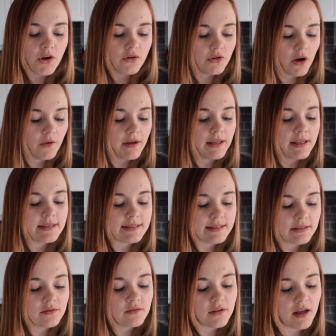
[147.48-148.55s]
knowing his
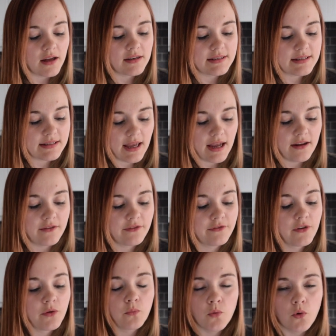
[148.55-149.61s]
little girl is
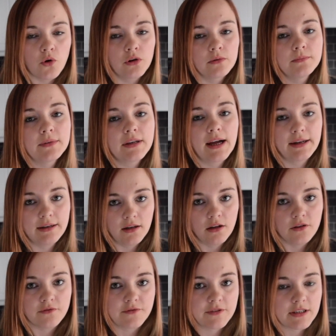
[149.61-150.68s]
safe, warm and
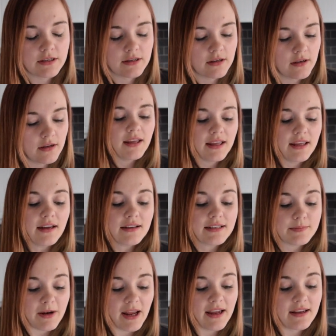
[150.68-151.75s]
loved. He
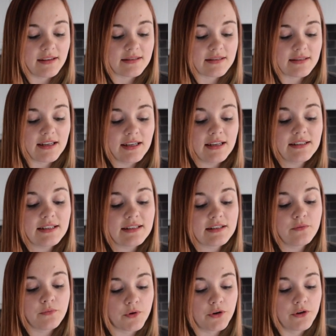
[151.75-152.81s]
explains that it is
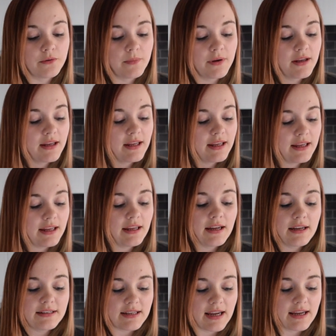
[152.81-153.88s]
a room he
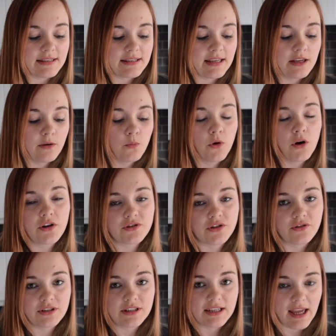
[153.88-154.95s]
and Daisy worked
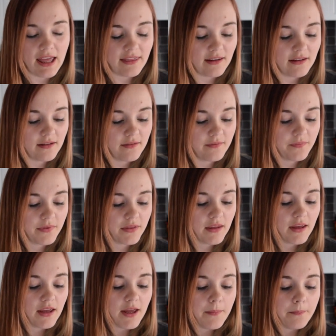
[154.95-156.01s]
on together,
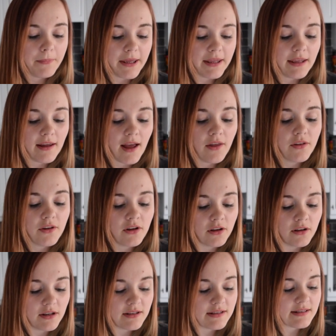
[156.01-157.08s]
picking out the
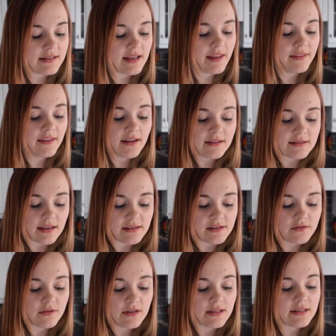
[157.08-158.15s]
colours and the
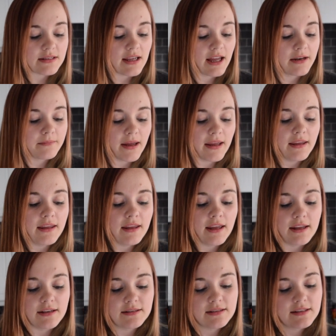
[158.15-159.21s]
accessories and making
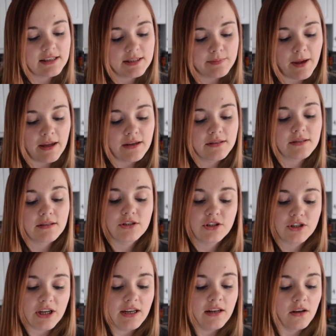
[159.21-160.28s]
it into the space
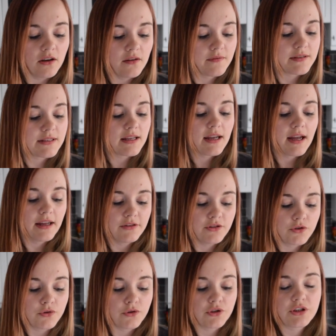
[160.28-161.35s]
she loves and
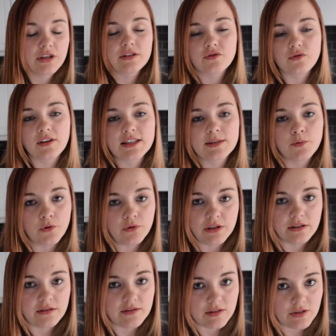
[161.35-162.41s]
George has
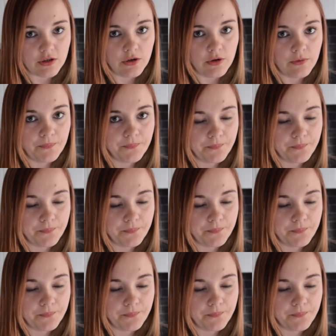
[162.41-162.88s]
transported us to.